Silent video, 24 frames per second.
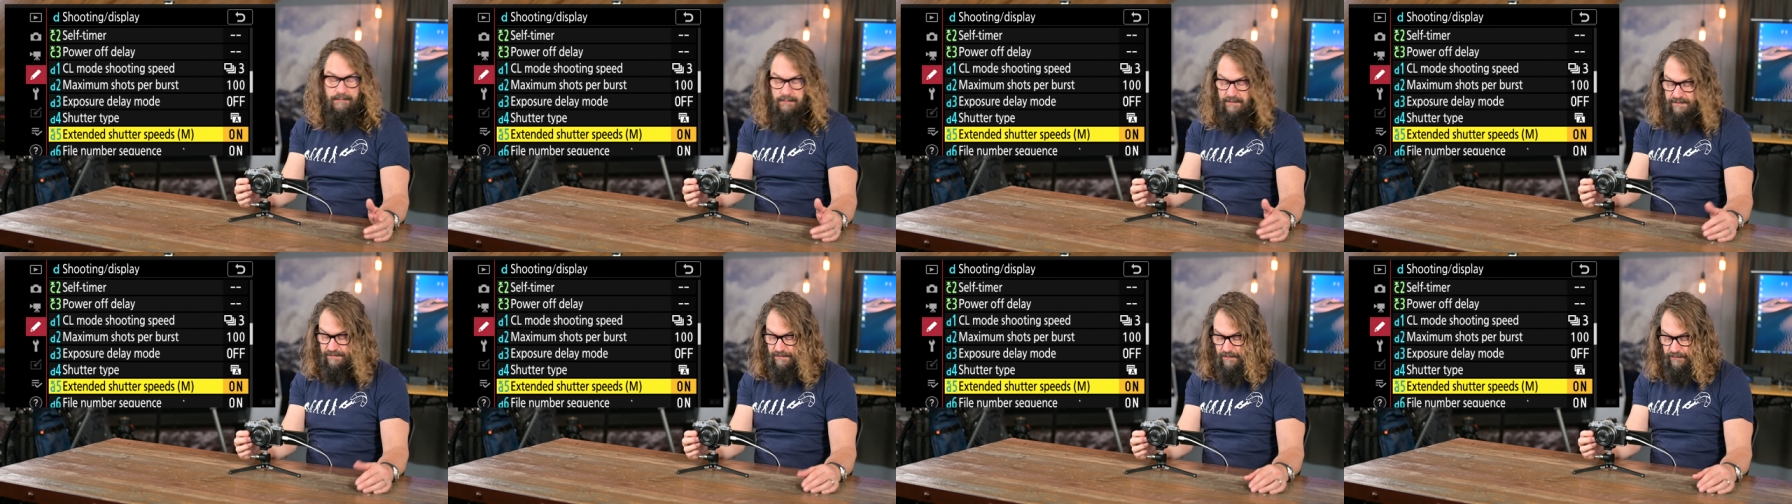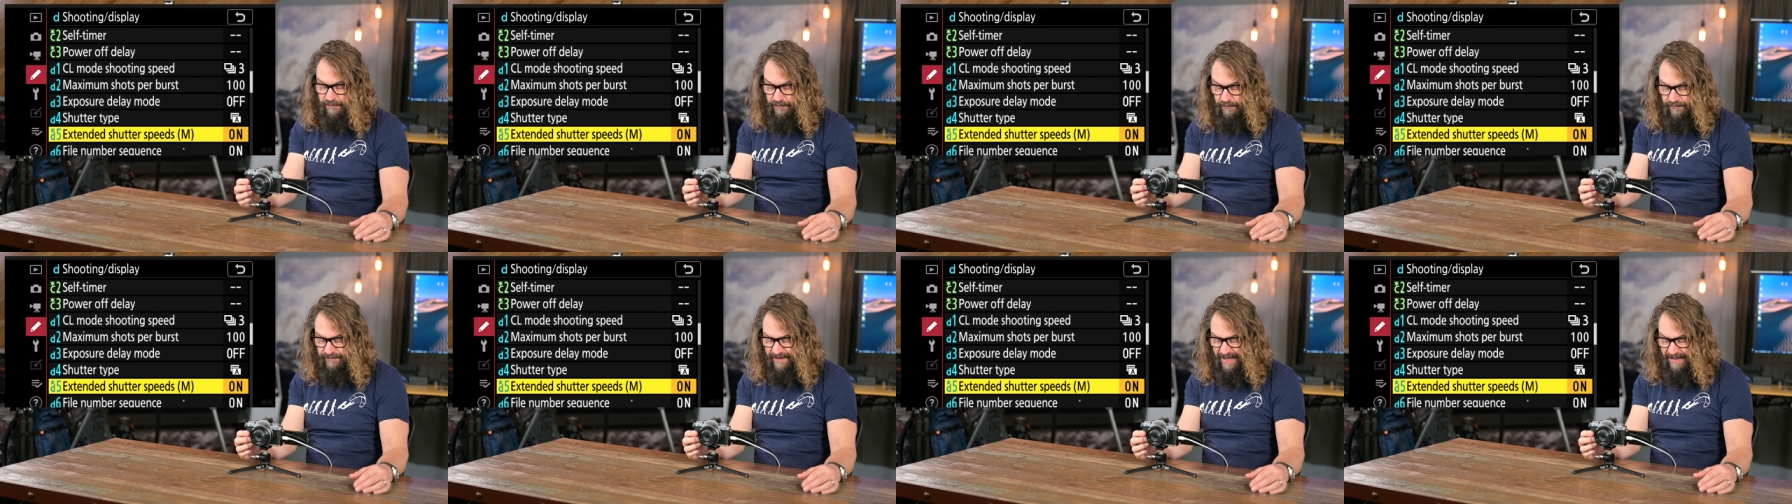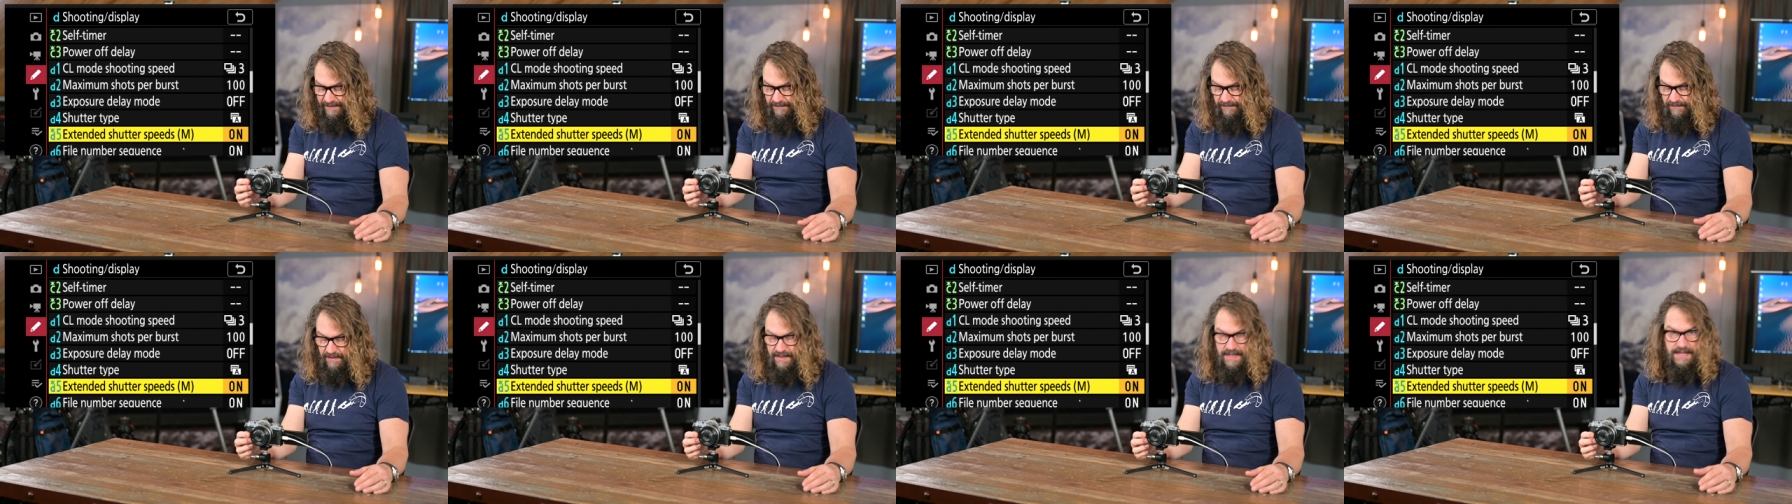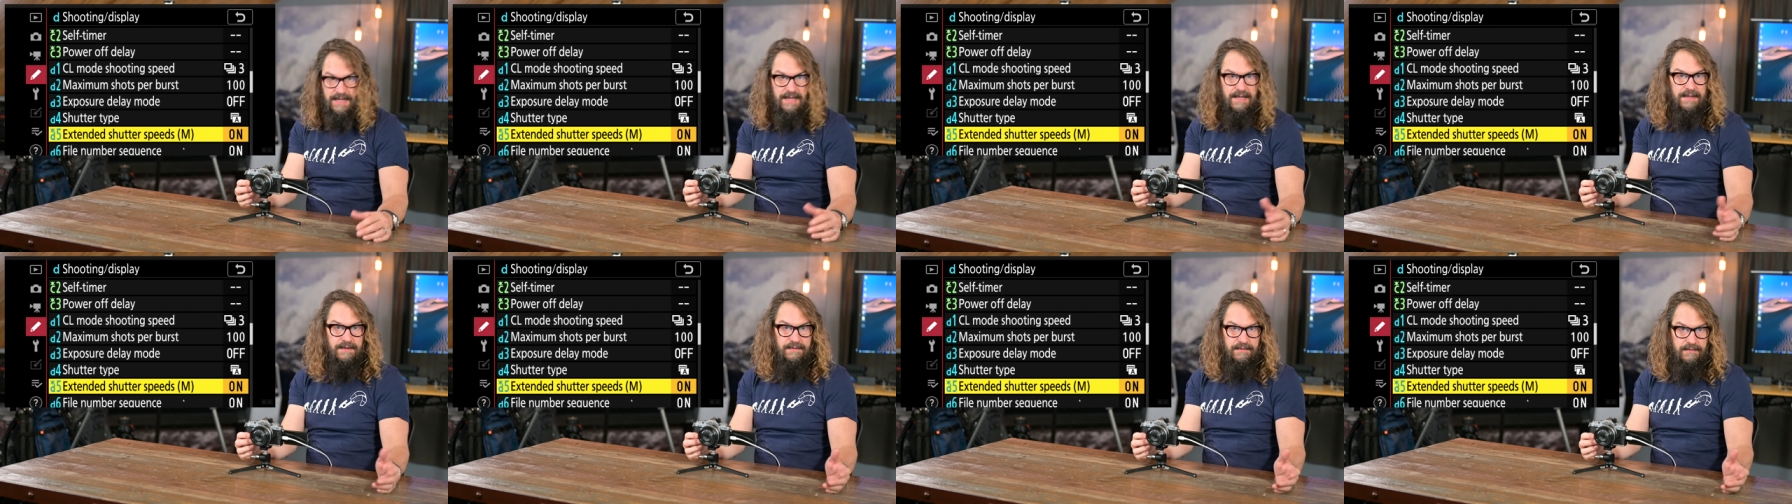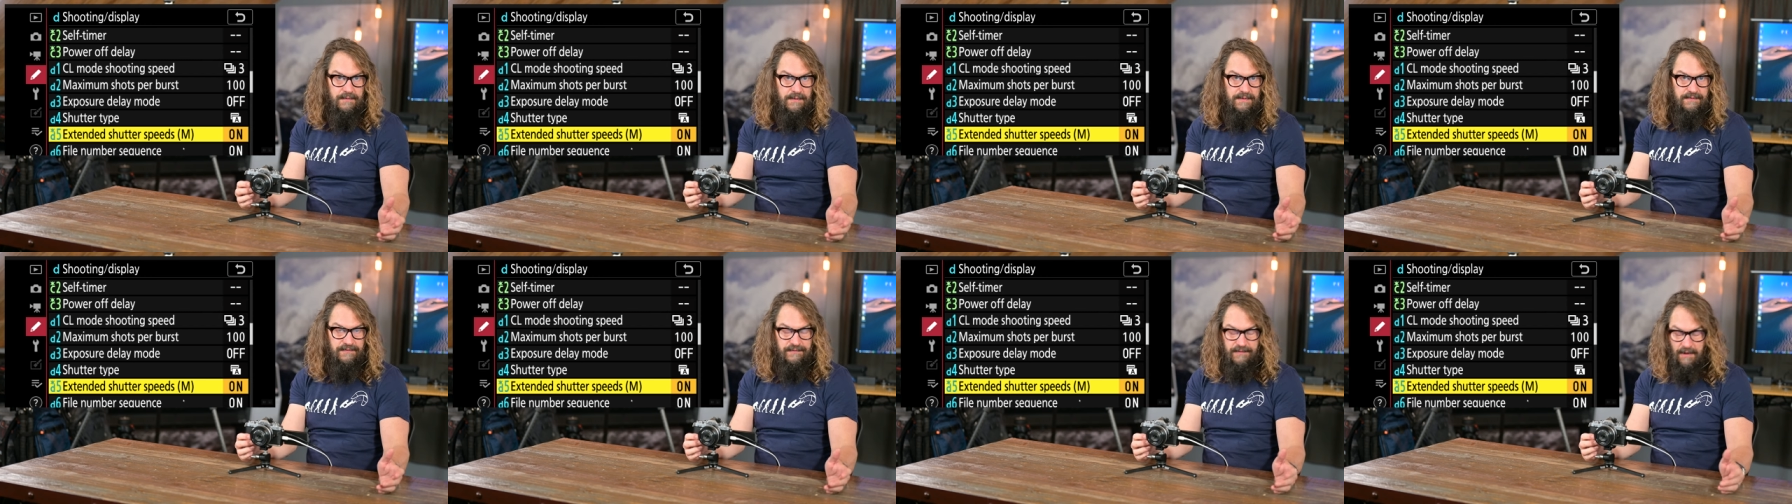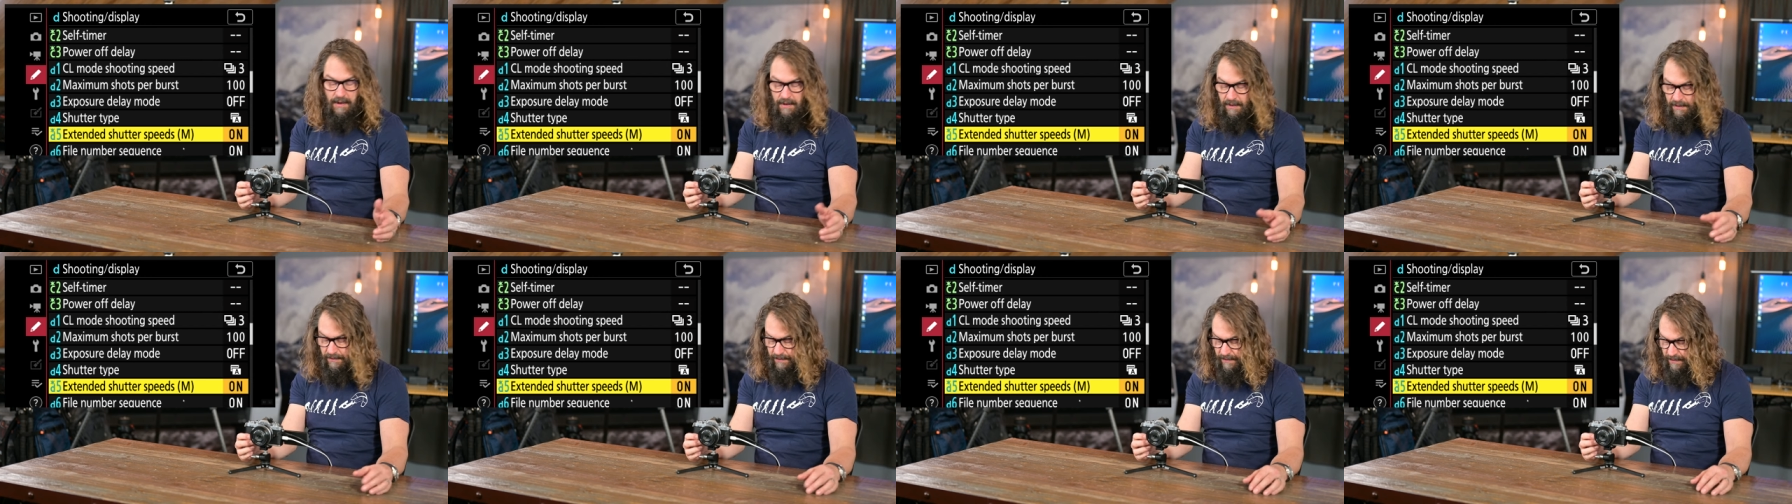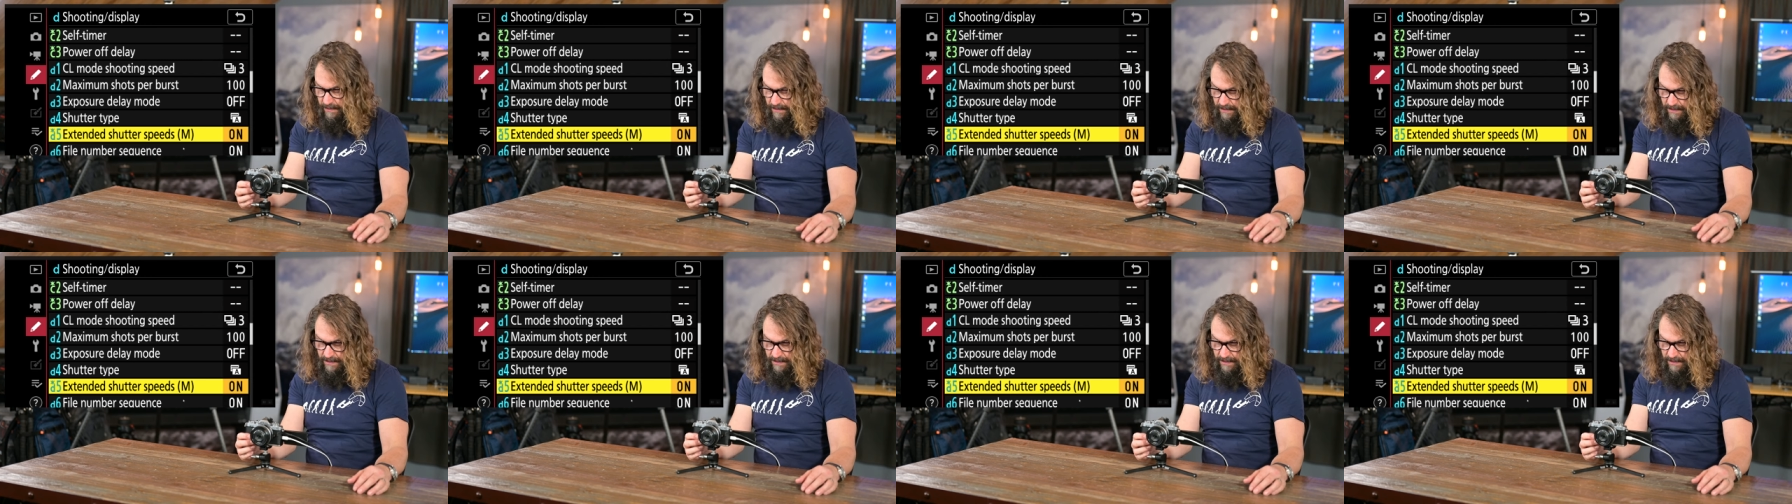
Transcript: with neutral density and doing star